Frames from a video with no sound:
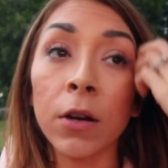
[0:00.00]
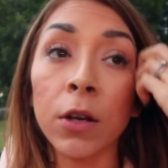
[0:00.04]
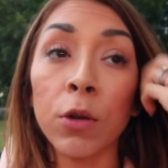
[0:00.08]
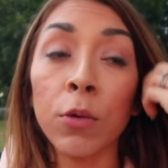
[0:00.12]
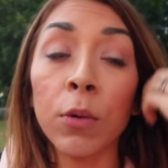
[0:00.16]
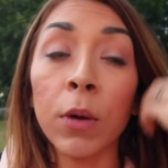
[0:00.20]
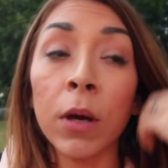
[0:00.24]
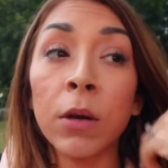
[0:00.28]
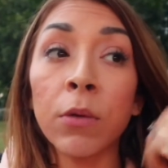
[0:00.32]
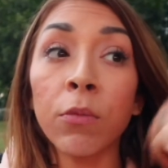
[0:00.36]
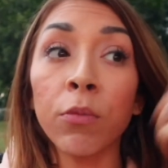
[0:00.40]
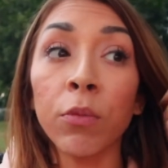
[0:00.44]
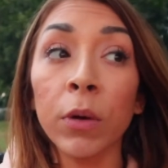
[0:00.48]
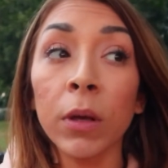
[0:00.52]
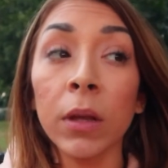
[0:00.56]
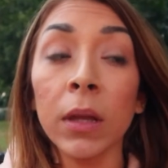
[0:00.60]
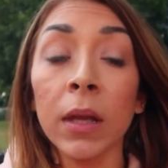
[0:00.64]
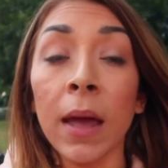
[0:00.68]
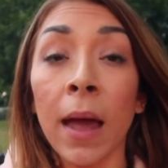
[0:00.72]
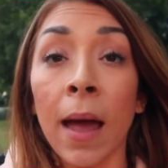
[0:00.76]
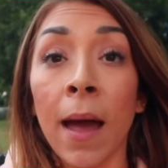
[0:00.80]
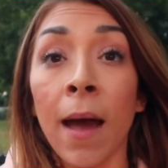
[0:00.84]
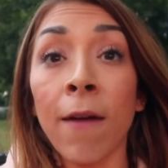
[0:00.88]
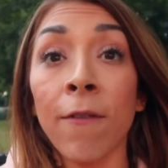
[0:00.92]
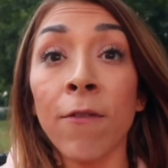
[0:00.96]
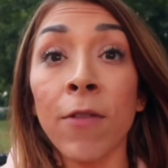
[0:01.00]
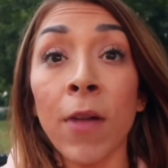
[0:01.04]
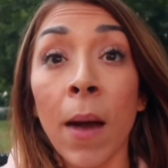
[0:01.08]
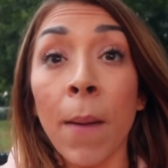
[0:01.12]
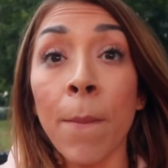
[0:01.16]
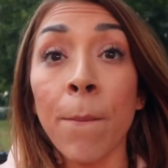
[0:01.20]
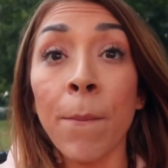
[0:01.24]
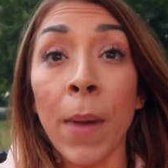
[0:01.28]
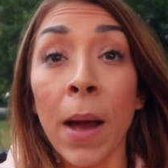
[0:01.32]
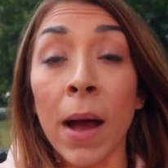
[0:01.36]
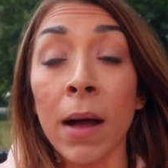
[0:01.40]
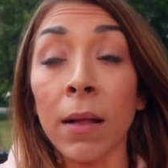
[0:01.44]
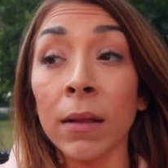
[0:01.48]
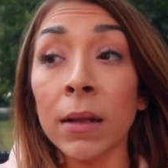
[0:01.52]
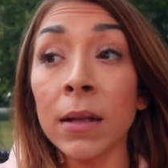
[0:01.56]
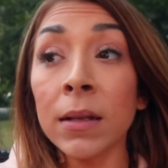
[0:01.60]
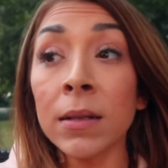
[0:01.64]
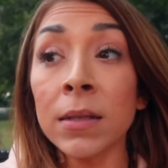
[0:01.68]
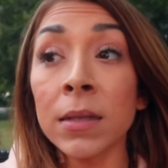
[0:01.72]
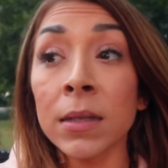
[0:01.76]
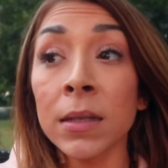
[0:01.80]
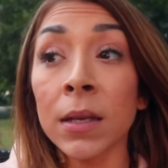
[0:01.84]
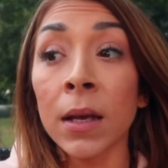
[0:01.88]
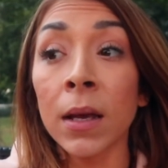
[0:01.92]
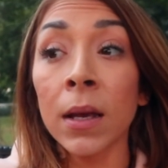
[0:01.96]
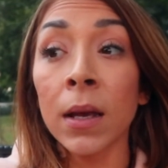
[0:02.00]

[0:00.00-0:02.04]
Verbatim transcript: You can really have that balance